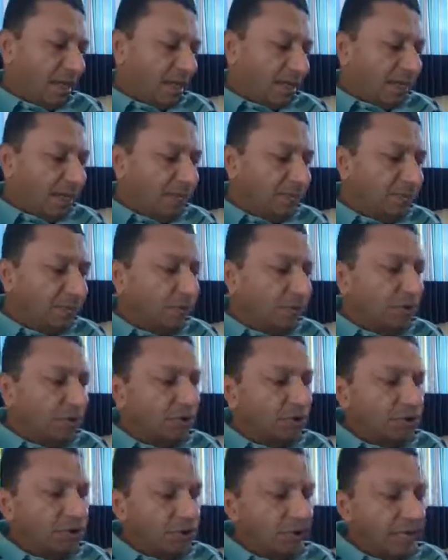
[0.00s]
This book
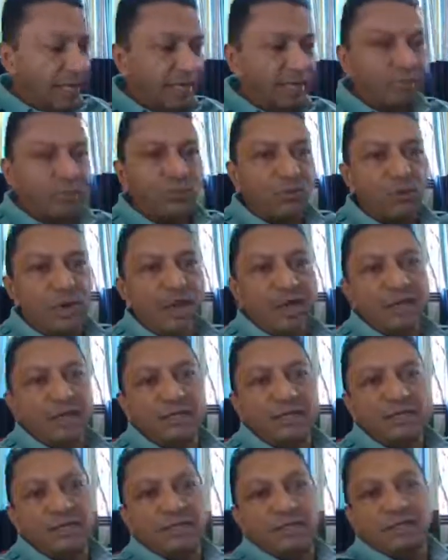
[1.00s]
also has
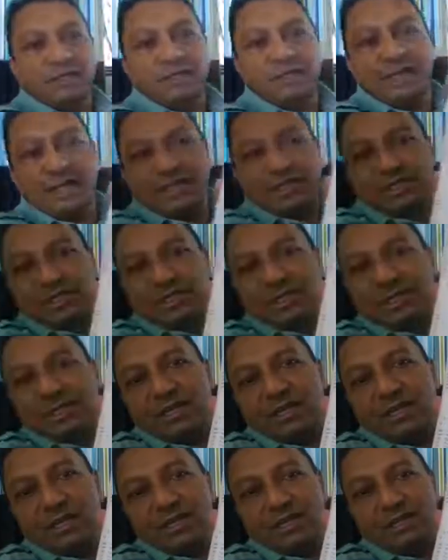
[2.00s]
one section
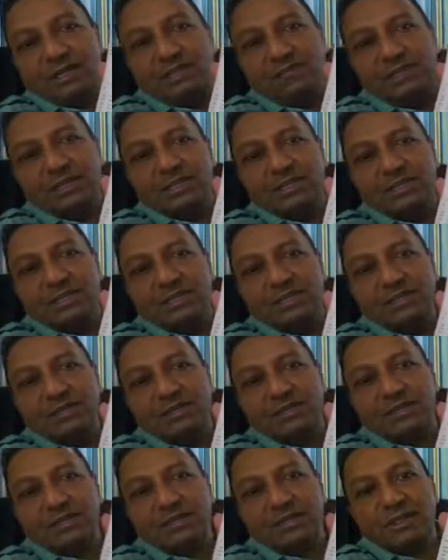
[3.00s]
here which
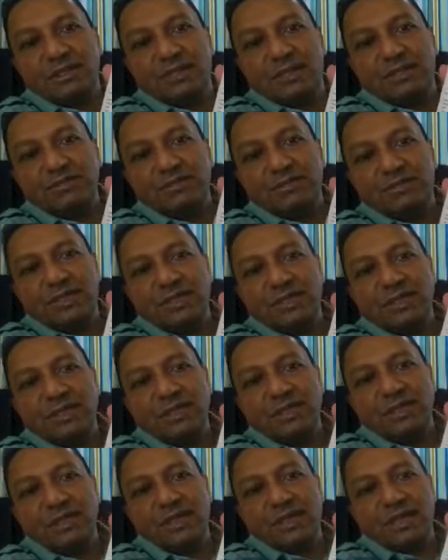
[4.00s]
gives
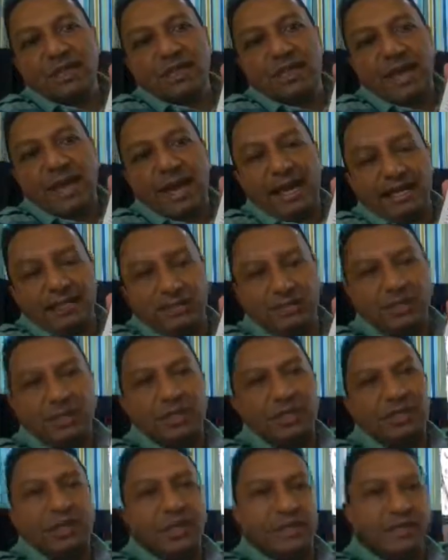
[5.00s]
the
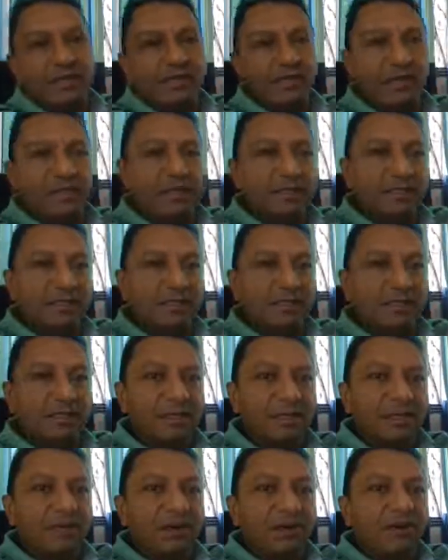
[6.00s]
actual data
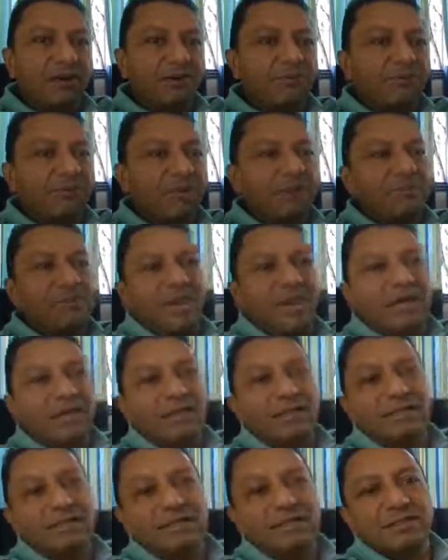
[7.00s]
of my
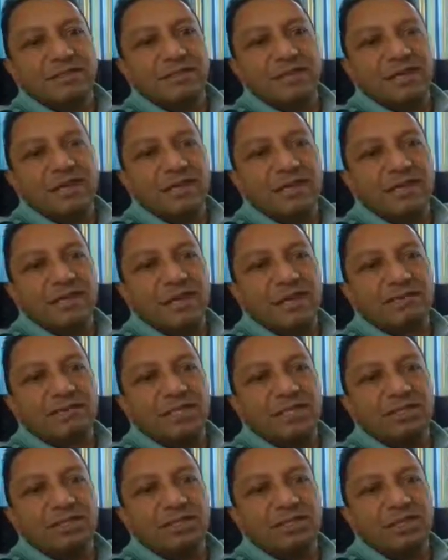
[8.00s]
parents' income.
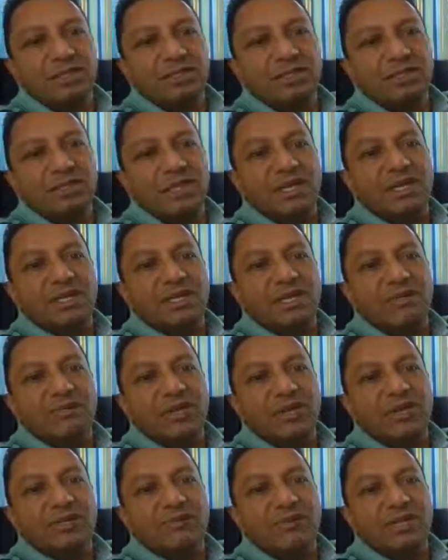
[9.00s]
This was a little
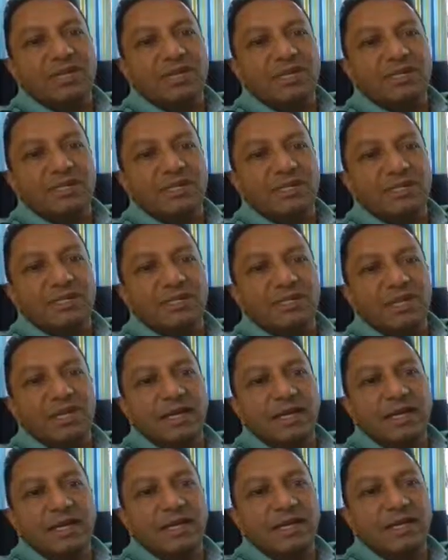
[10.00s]
bit of a research
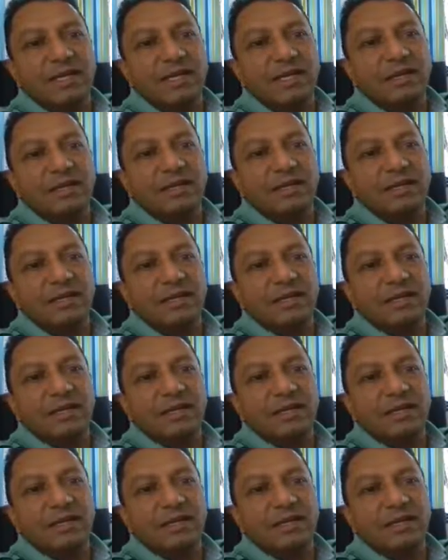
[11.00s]
that I did.